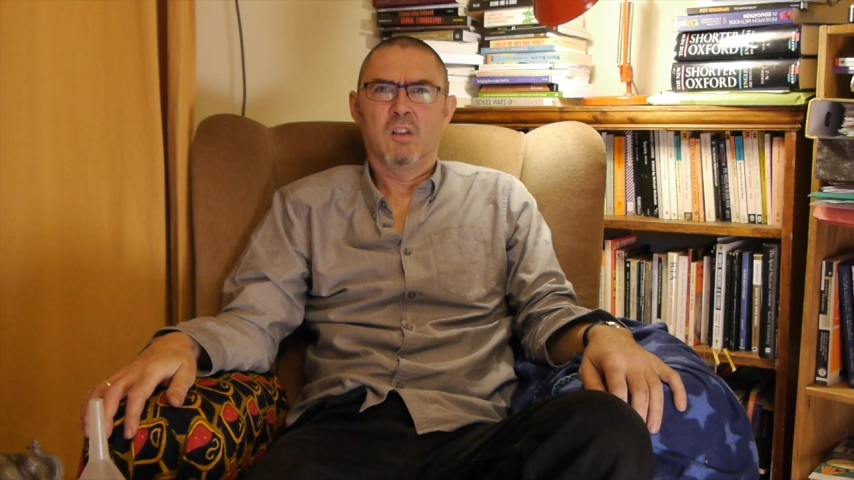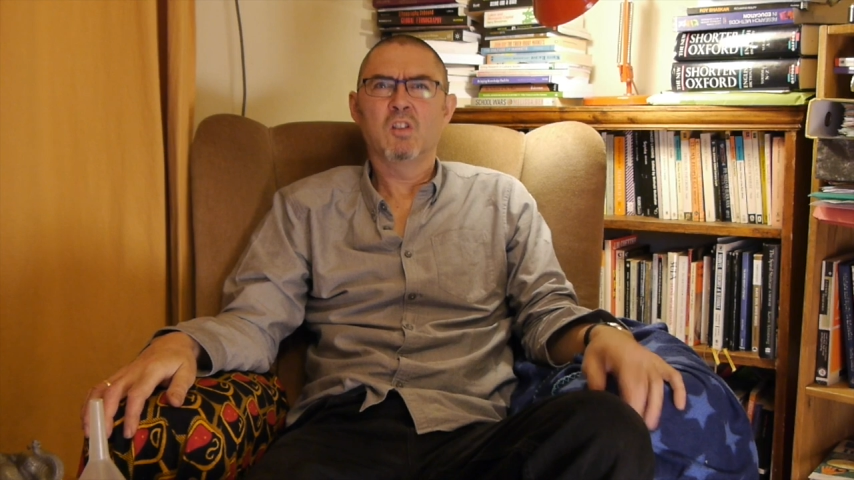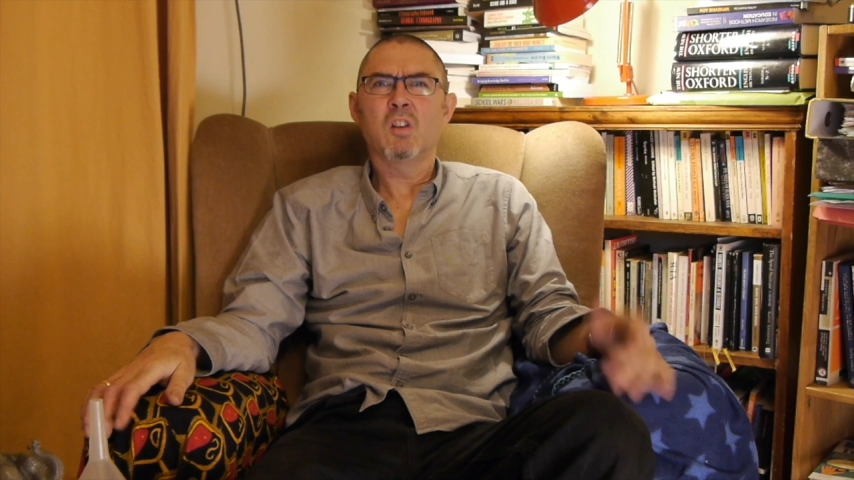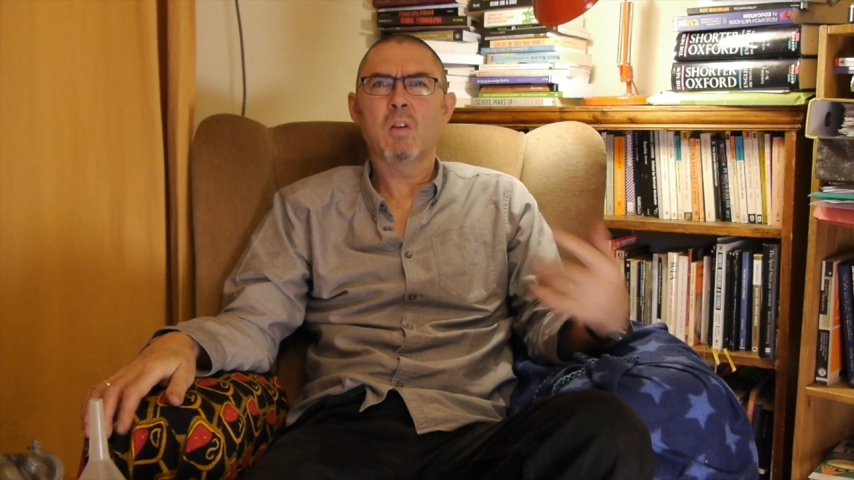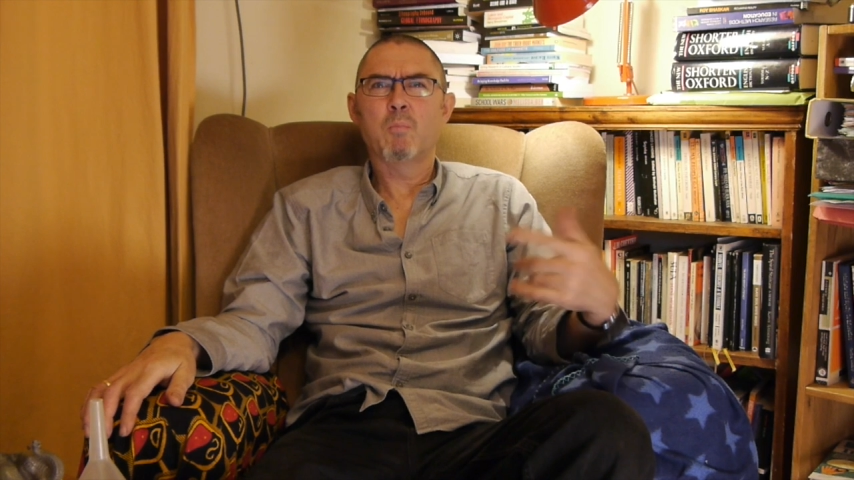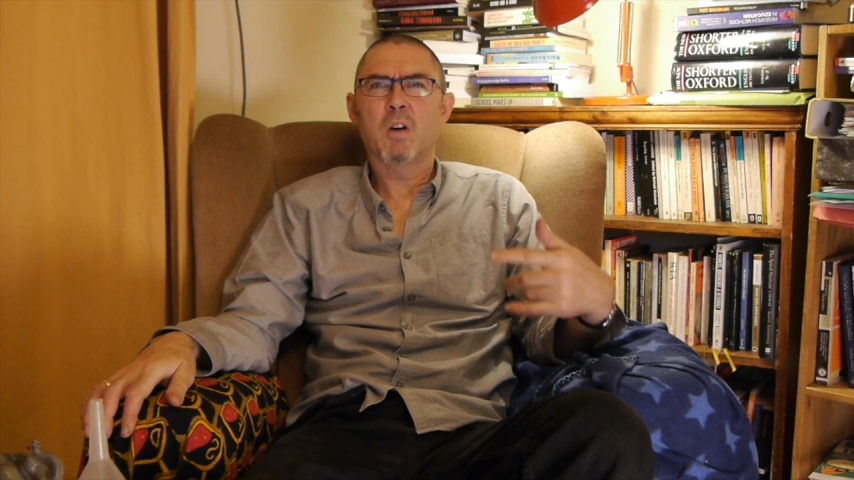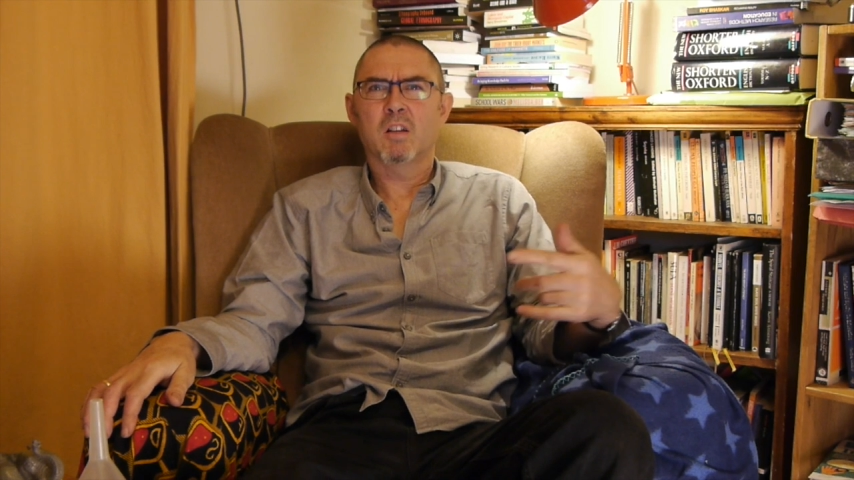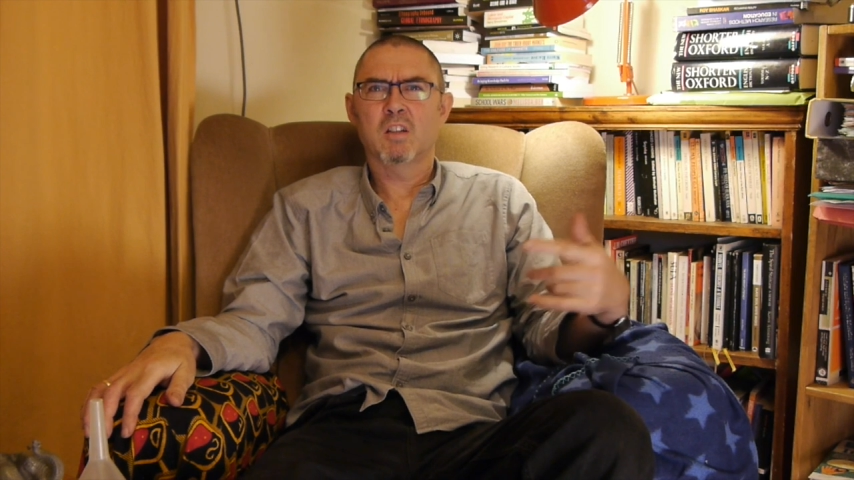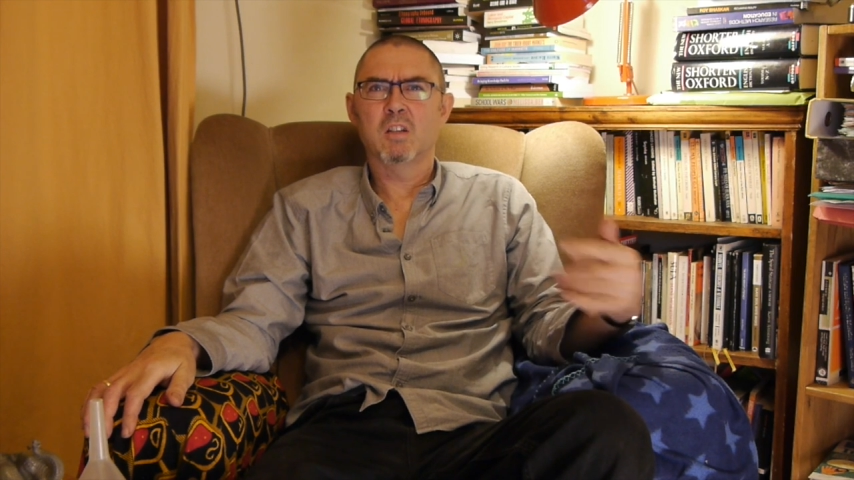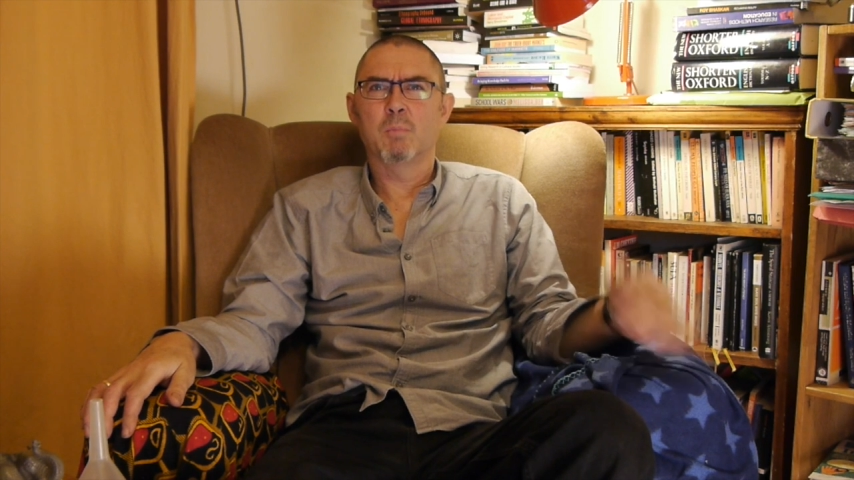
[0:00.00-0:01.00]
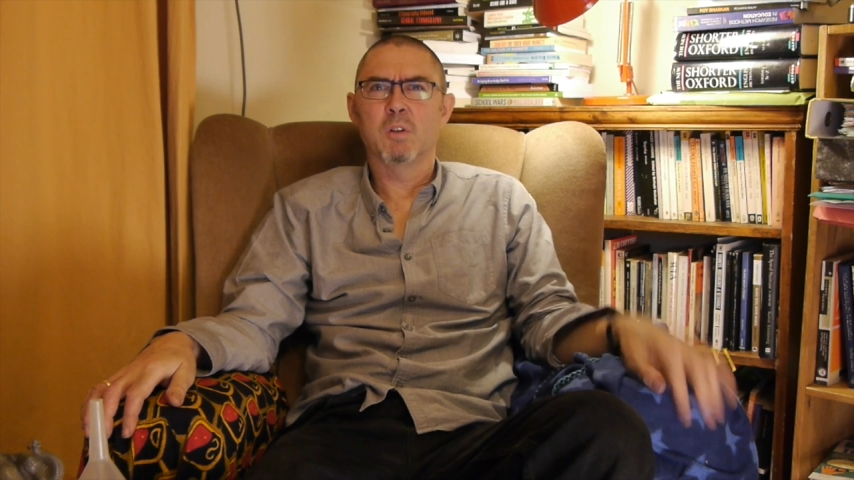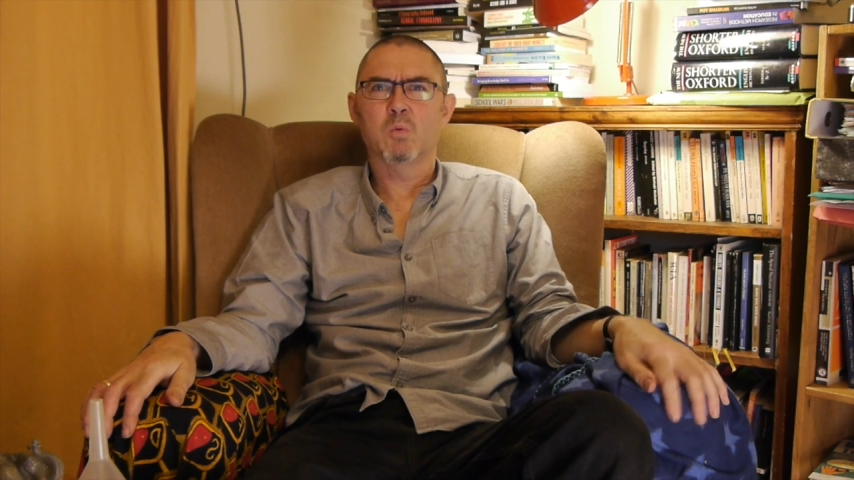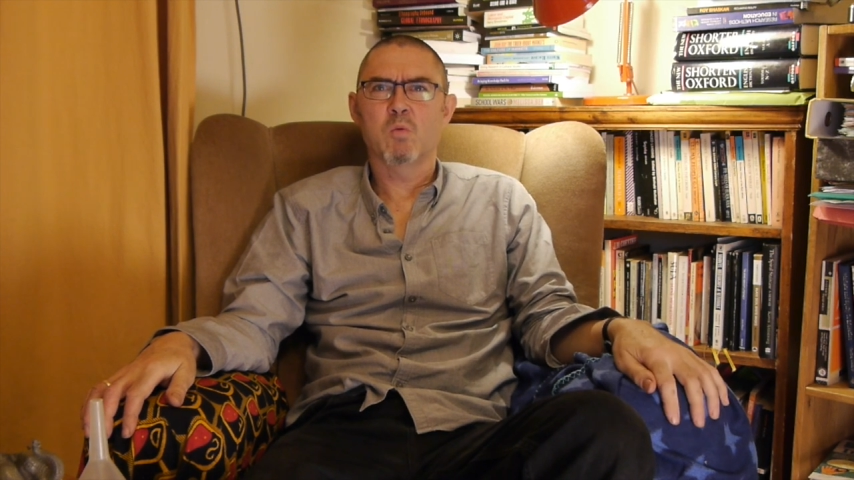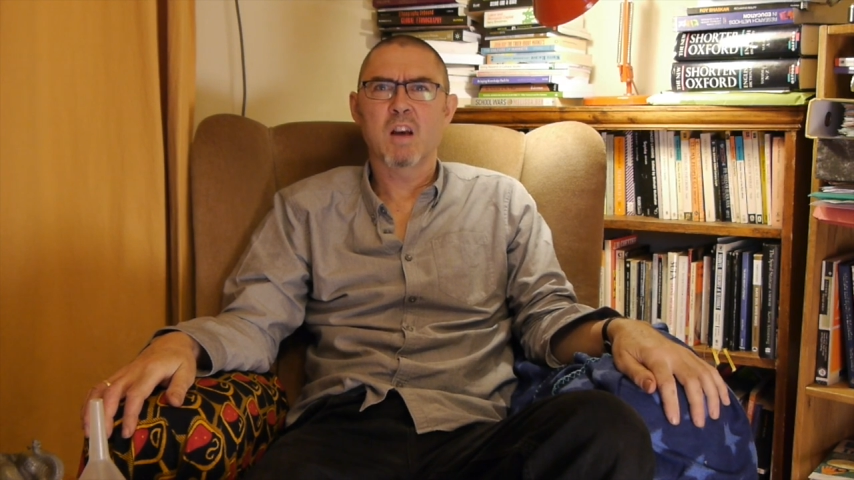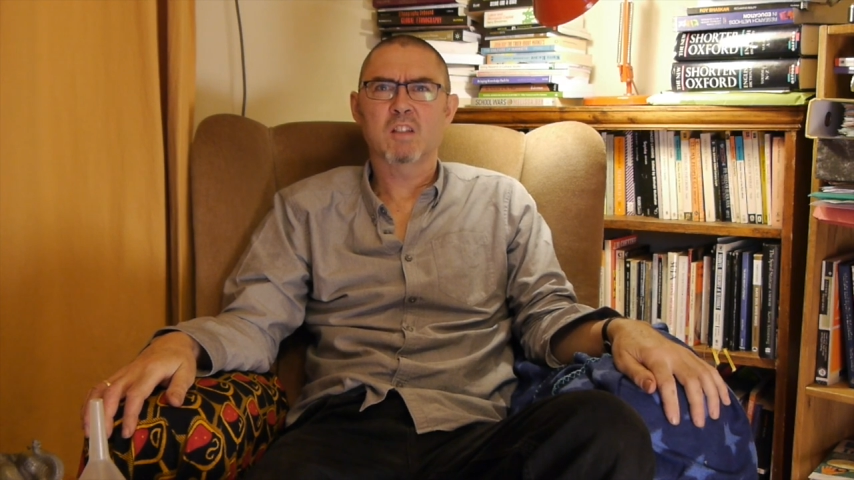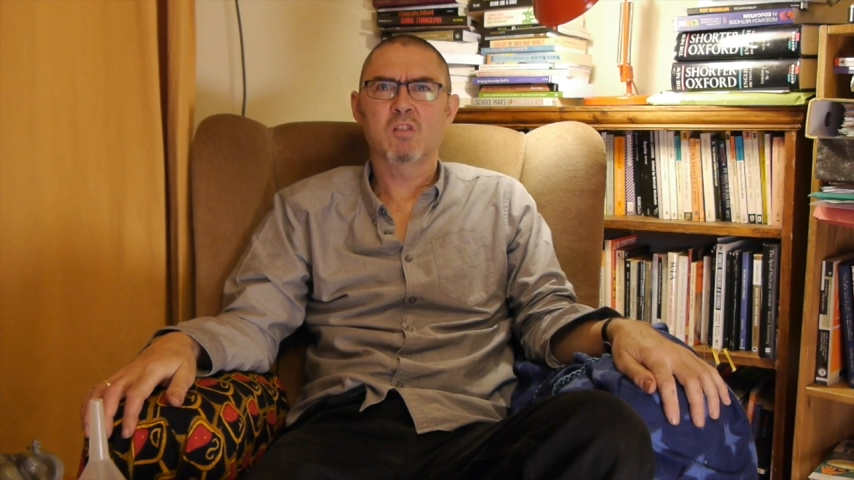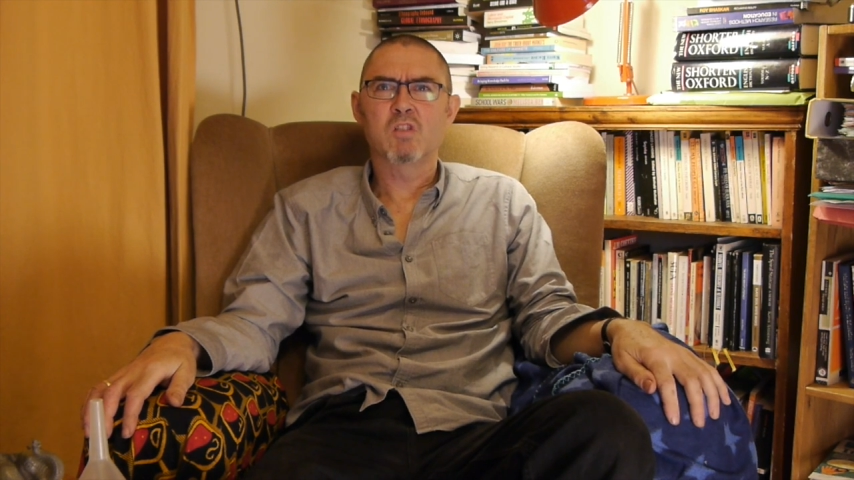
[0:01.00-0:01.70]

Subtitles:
Survey participants were asked to